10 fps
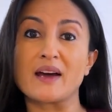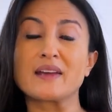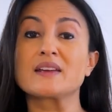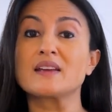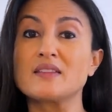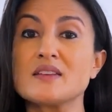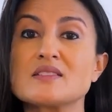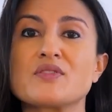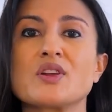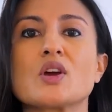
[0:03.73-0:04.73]
and in this
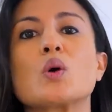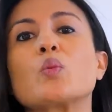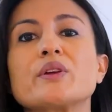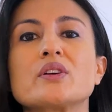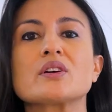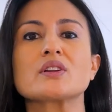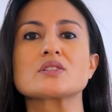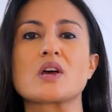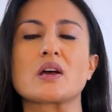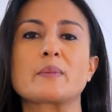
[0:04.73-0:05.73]
video, we are going to
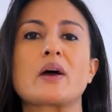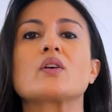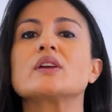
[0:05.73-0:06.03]
talk about